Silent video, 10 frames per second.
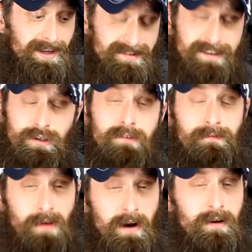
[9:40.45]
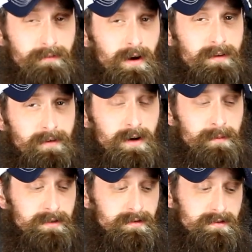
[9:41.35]
It's actually very, very, very
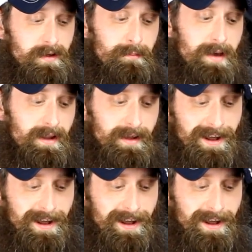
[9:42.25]
much the same, Manny.